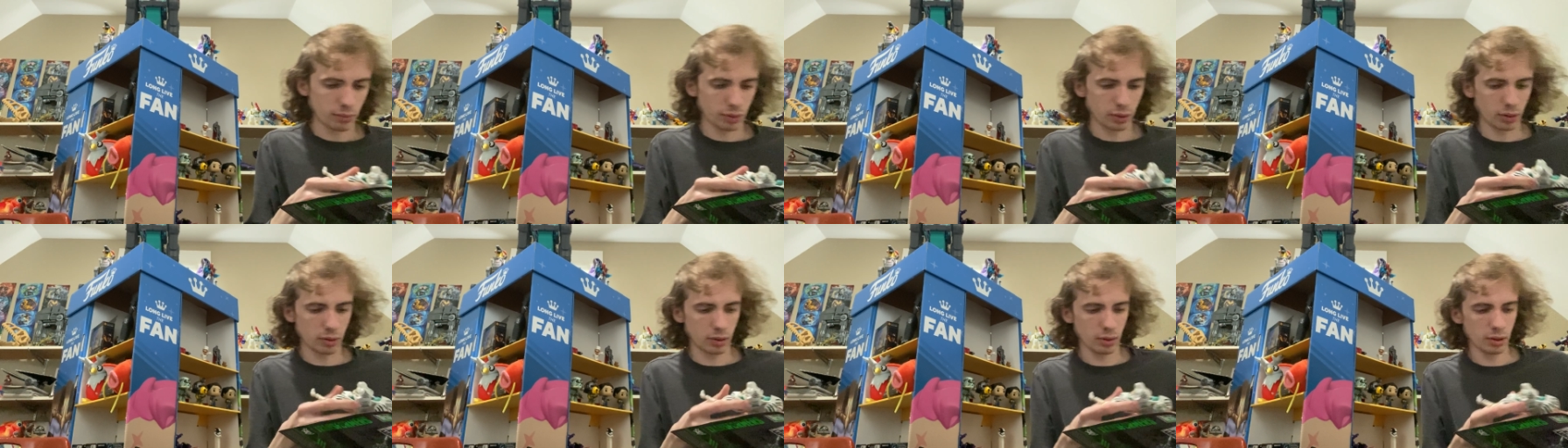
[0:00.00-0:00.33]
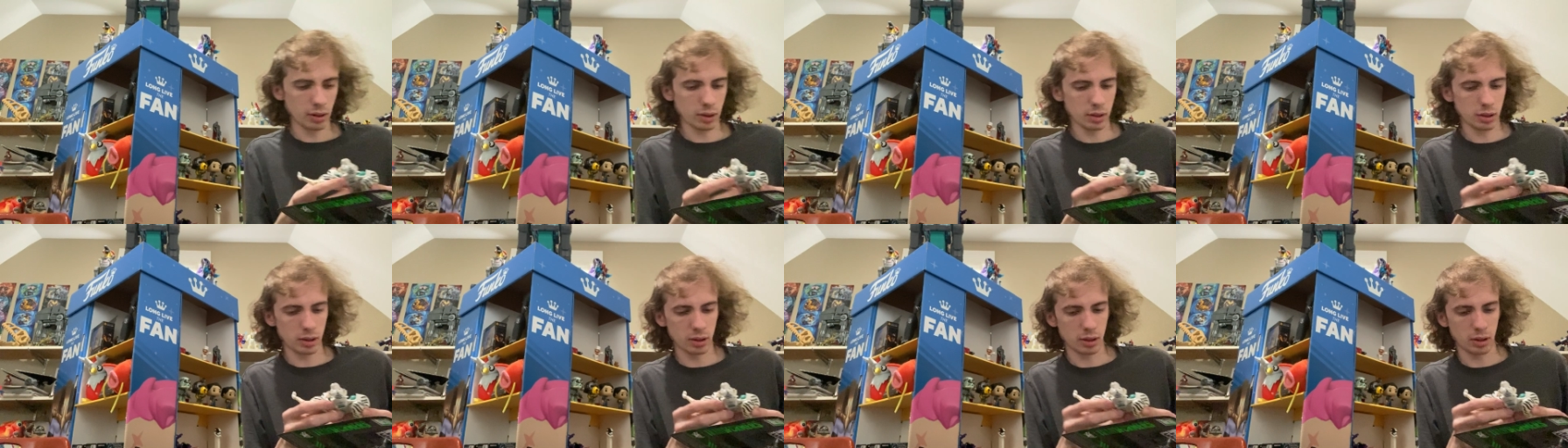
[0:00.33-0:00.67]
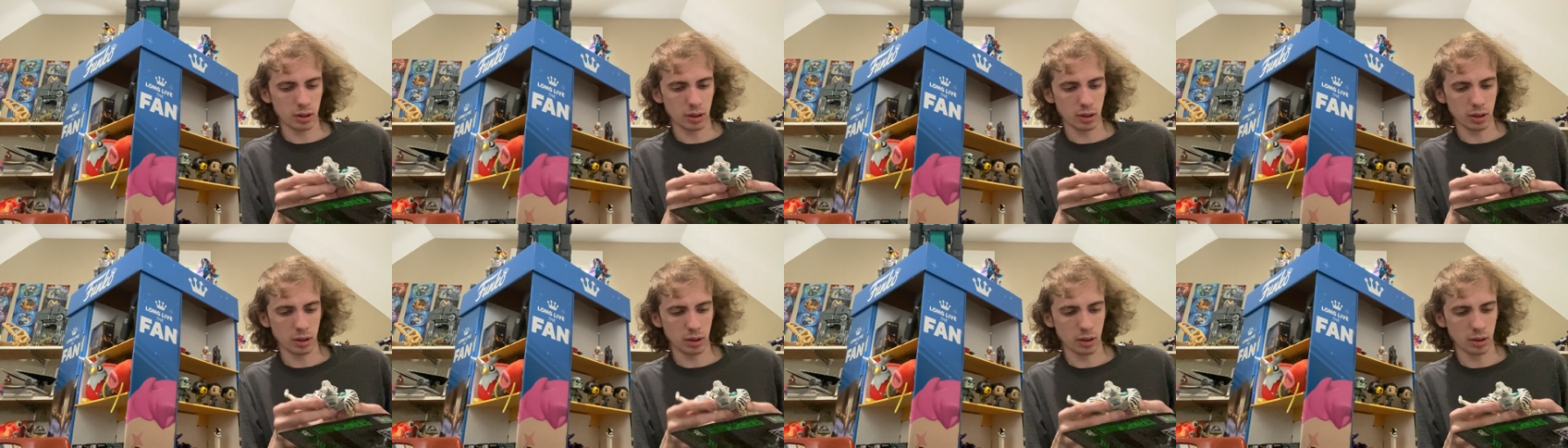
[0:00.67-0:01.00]
push
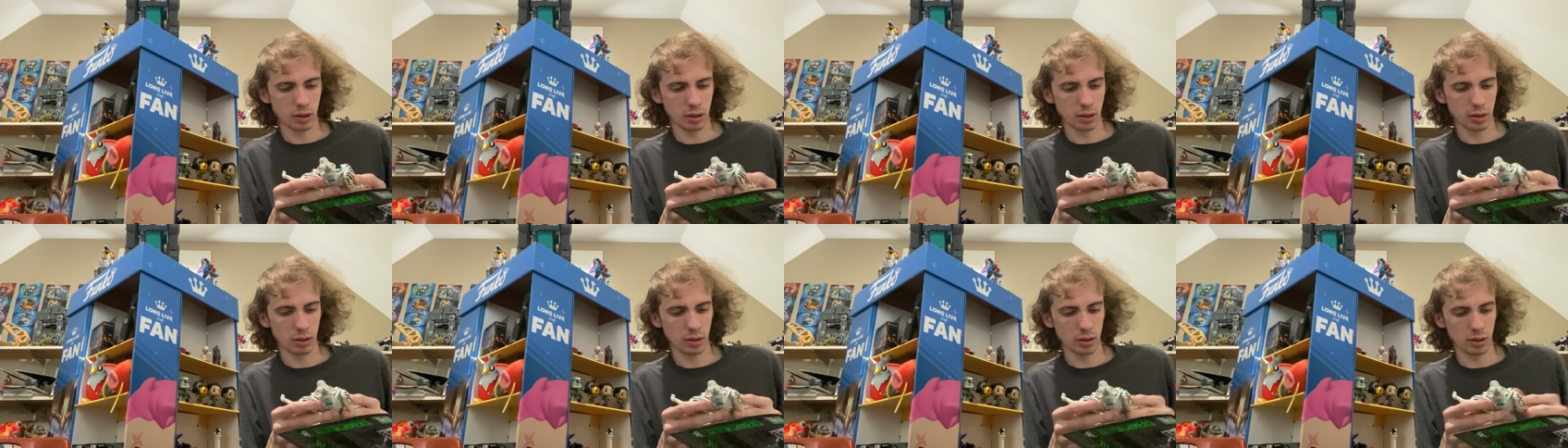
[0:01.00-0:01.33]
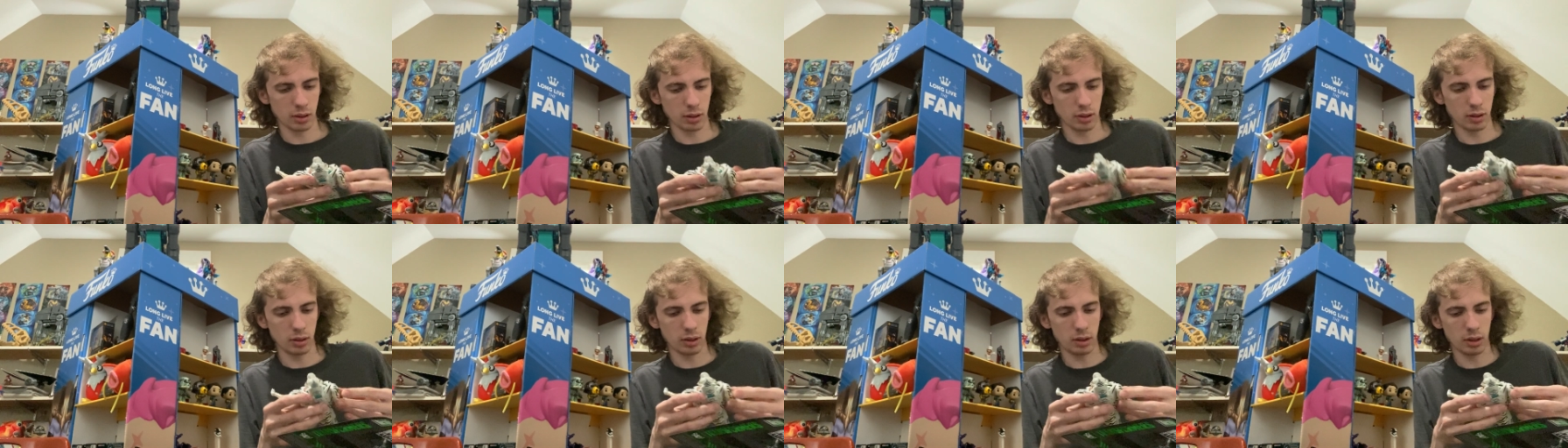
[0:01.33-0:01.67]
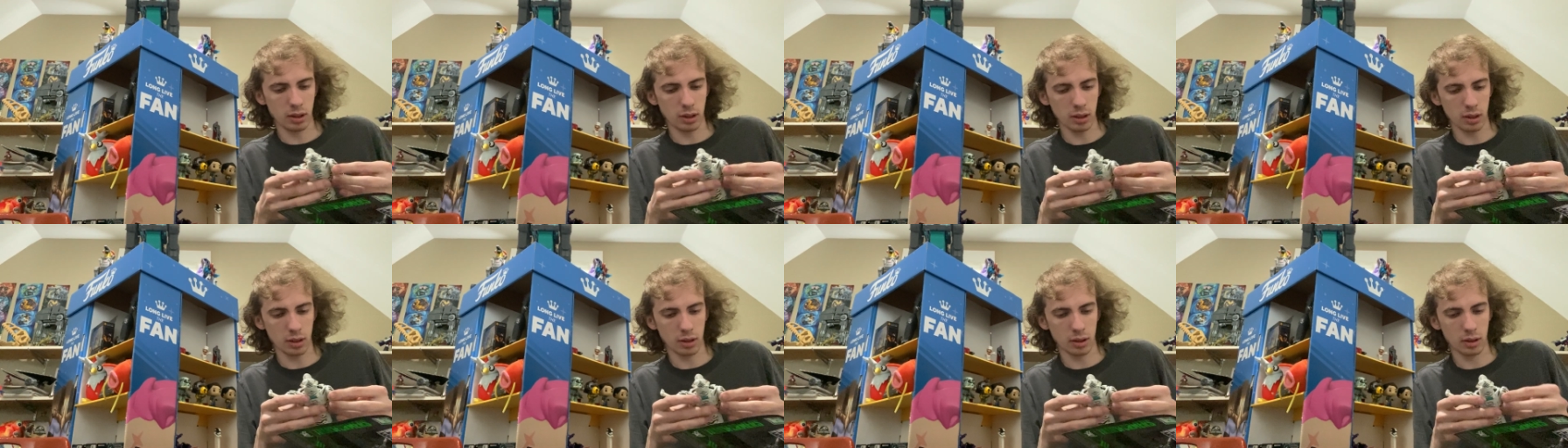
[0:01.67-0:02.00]

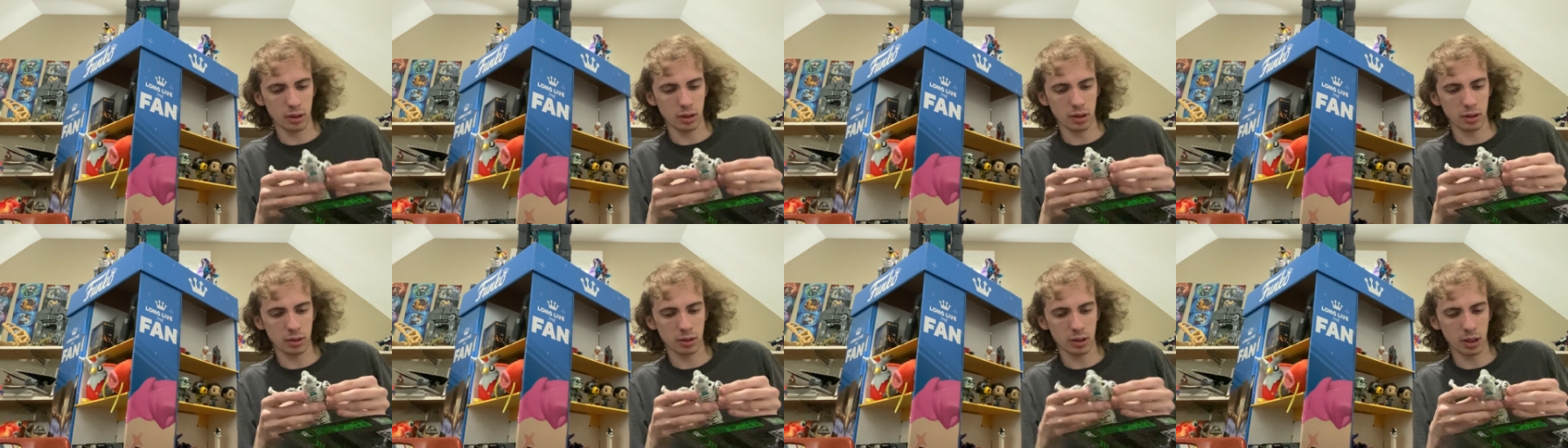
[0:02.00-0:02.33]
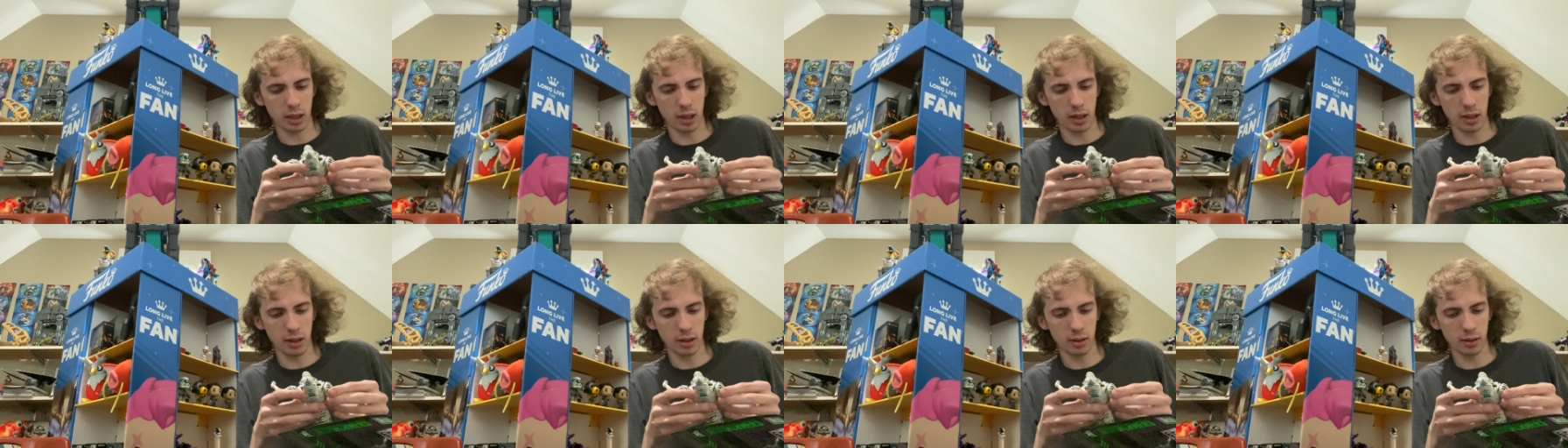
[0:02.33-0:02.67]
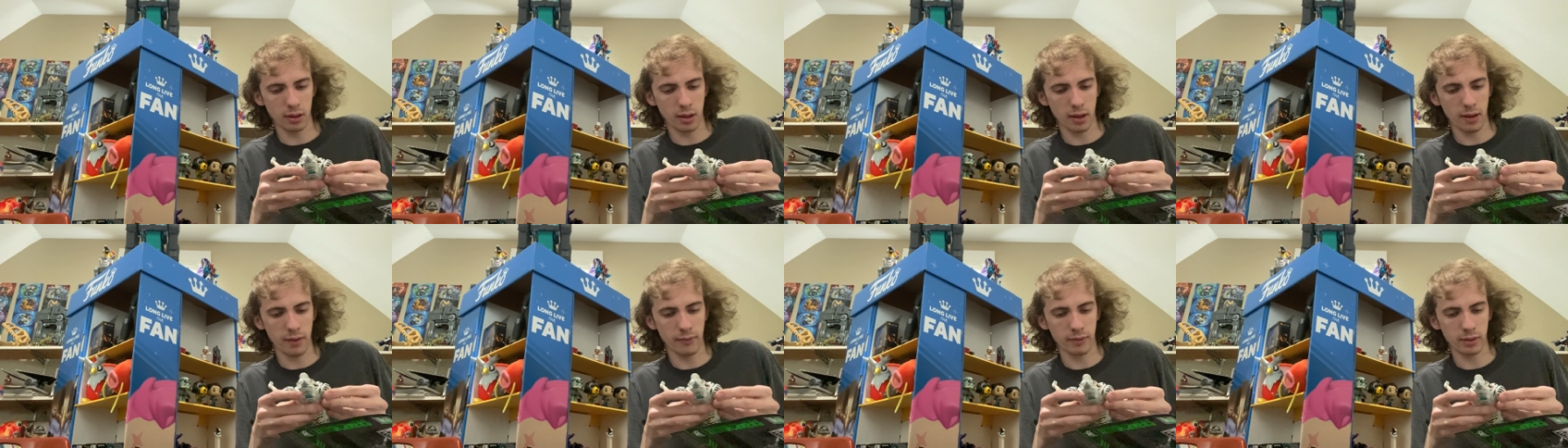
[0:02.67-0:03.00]
the, the entire
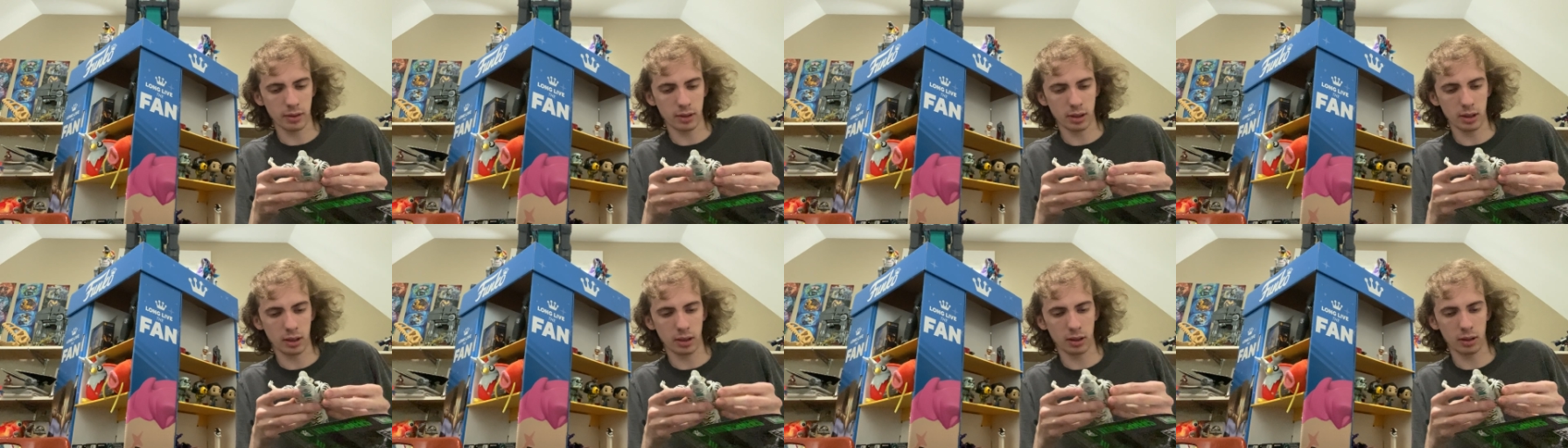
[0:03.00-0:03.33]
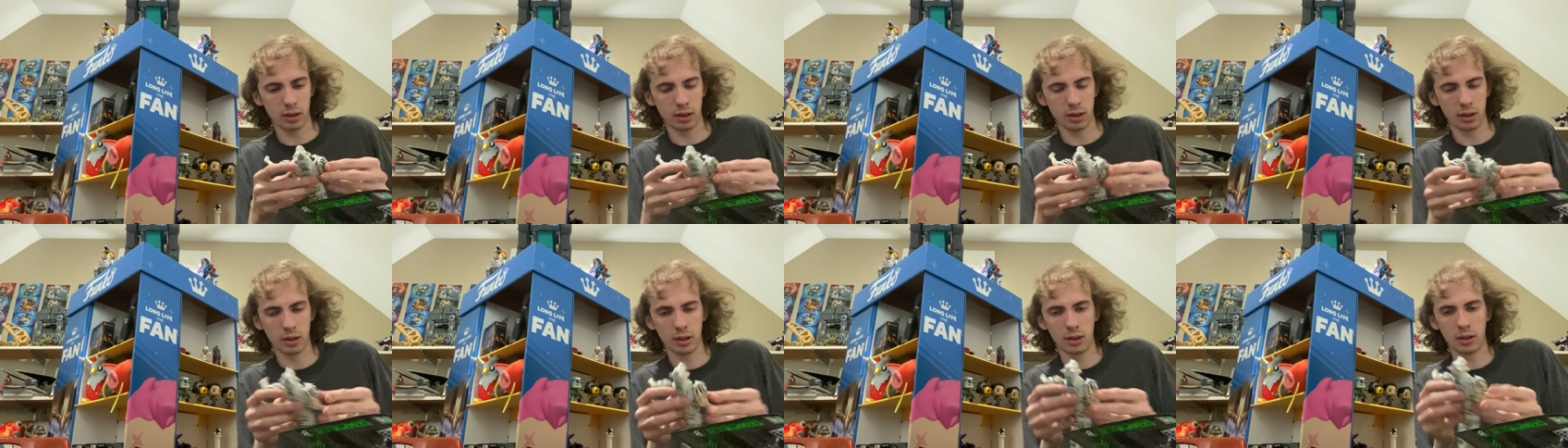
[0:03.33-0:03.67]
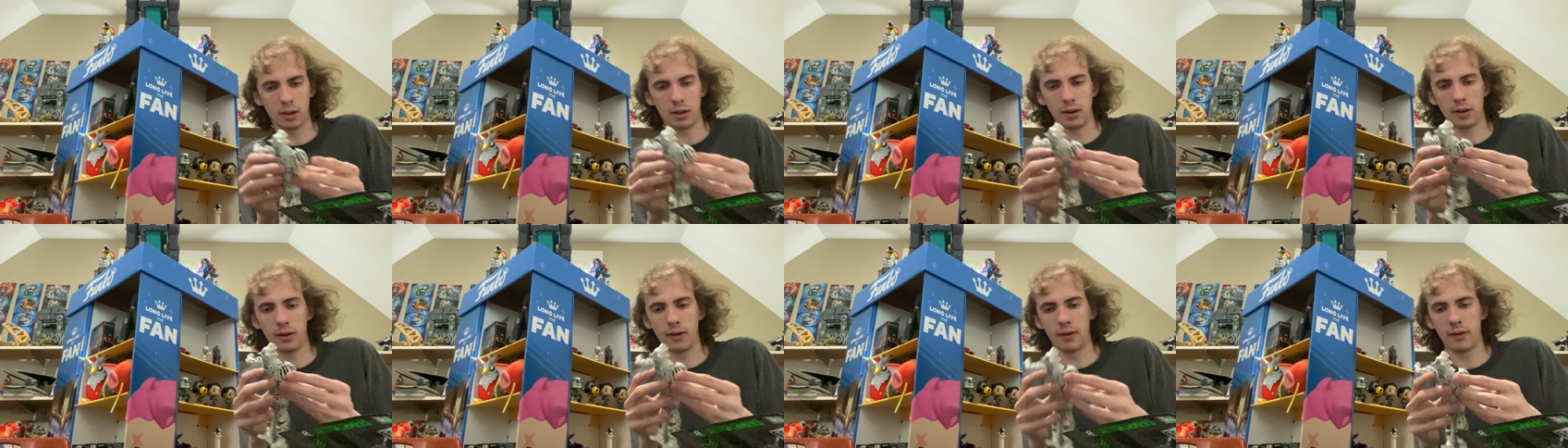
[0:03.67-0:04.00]
everything
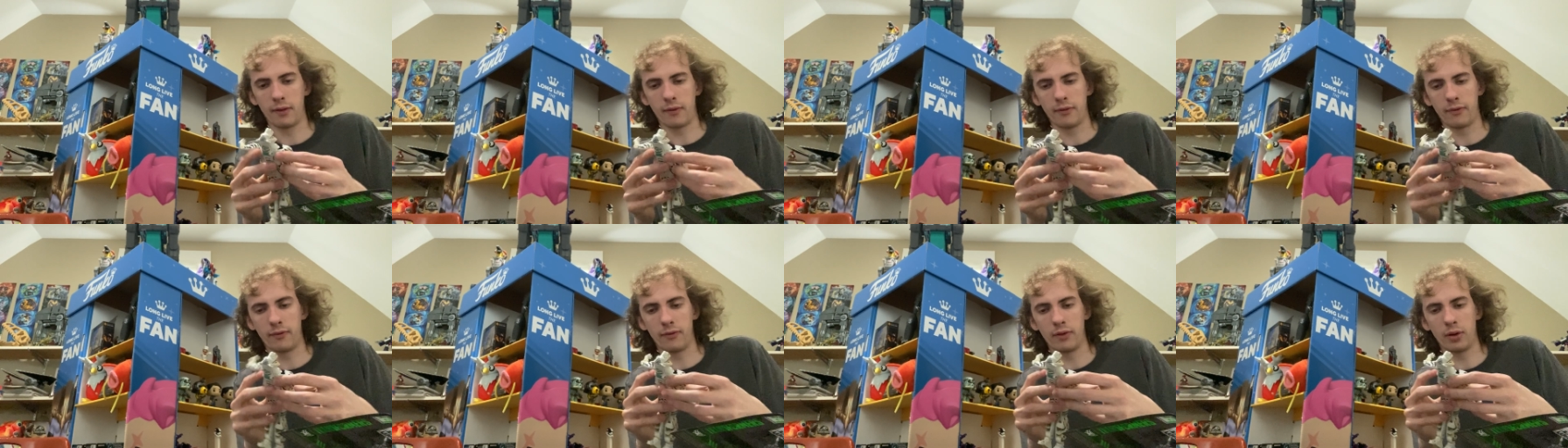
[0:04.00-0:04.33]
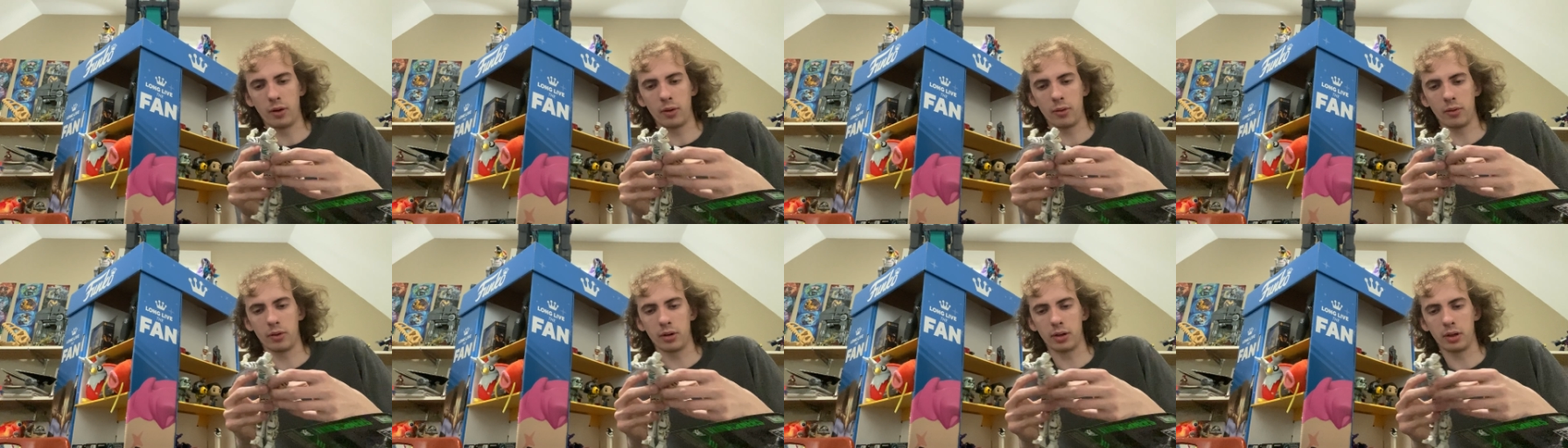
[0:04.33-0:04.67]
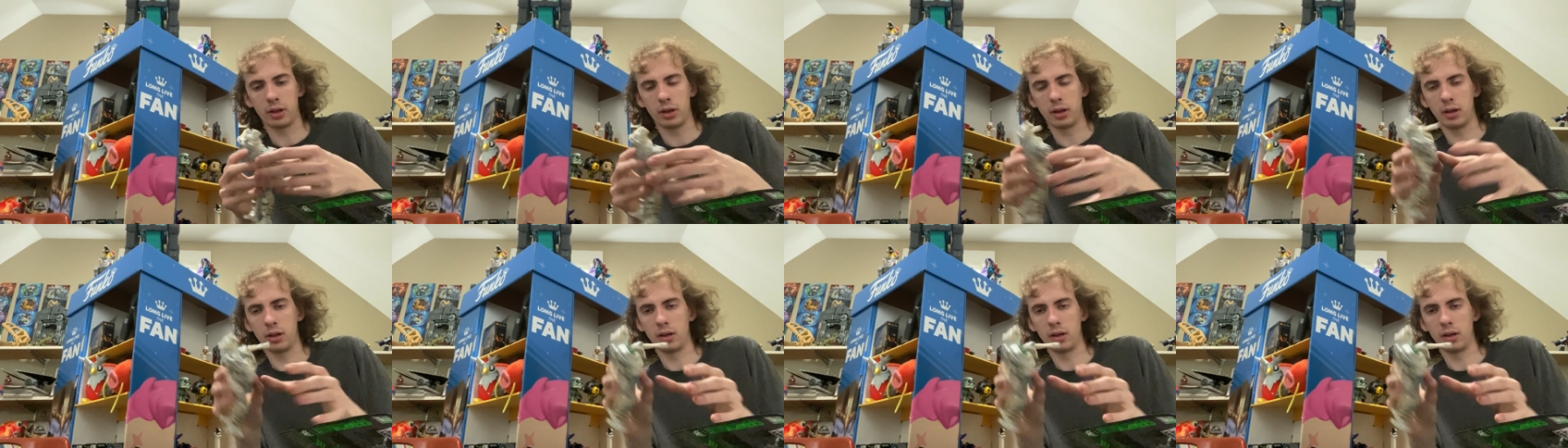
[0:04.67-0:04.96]
forward.